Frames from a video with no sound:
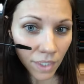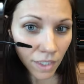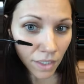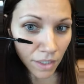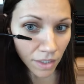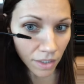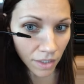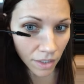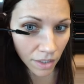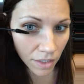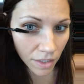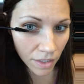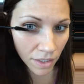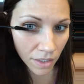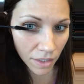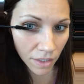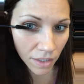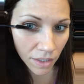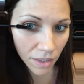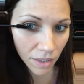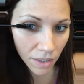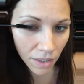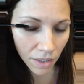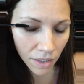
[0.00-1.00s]

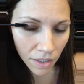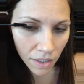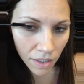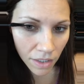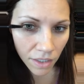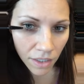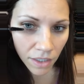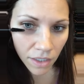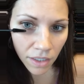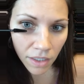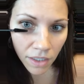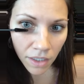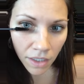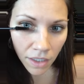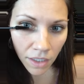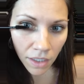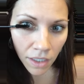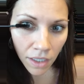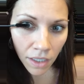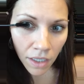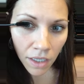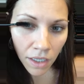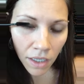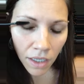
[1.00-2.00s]

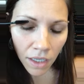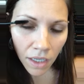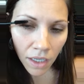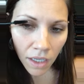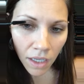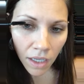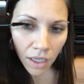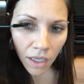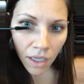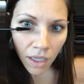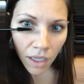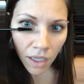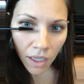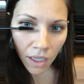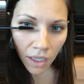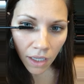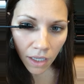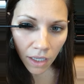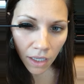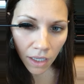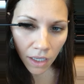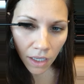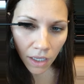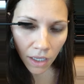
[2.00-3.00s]

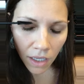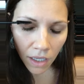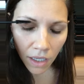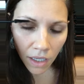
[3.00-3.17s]
Nobody speaks.